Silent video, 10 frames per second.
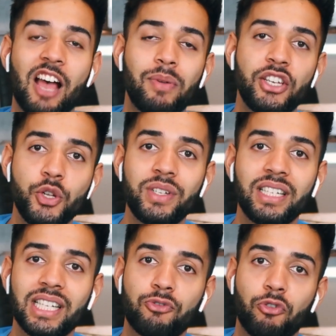I've been using
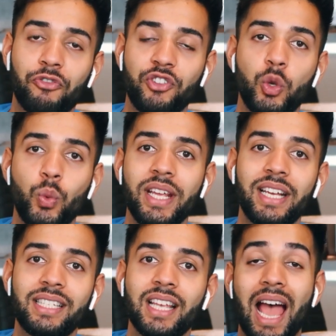this for a few
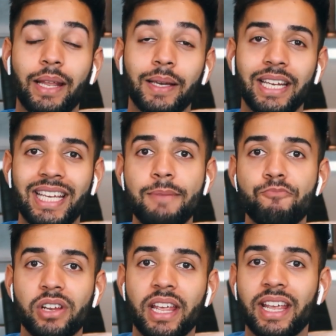weeks and I'm going to keep
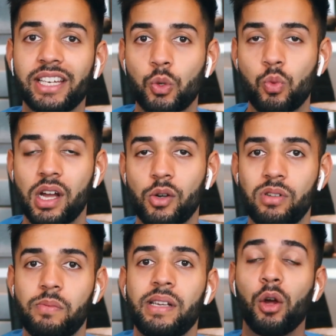bringing it to work with me.